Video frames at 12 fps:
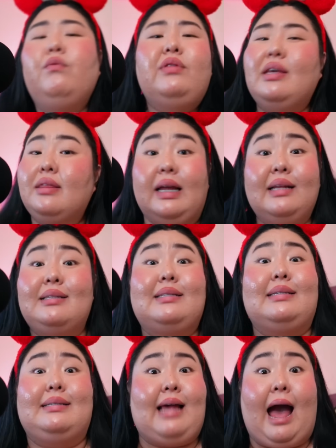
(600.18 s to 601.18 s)
think that it's
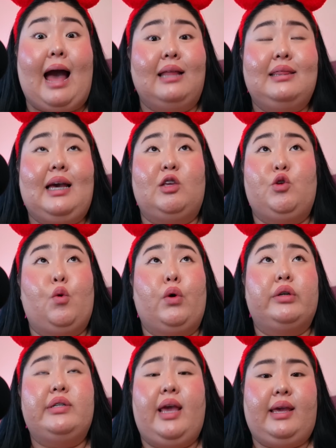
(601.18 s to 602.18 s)
sad that
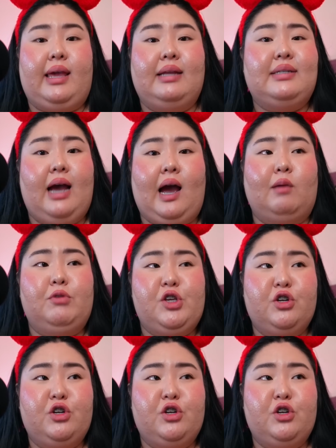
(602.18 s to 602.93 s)
you're taking time to